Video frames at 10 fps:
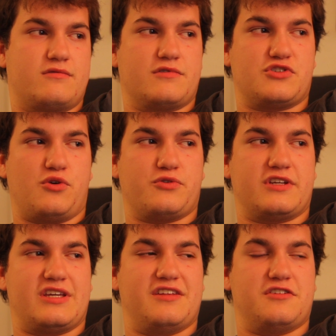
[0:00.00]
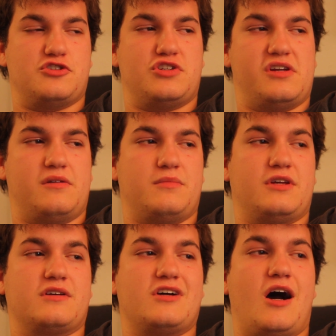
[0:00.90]
resulting in the gene
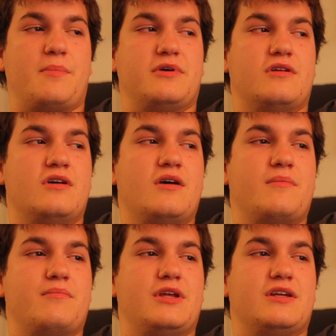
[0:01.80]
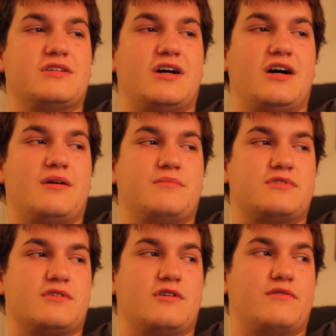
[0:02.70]
being copied many
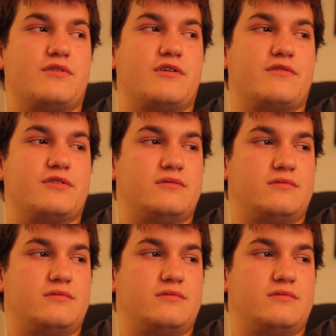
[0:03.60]
times over and over.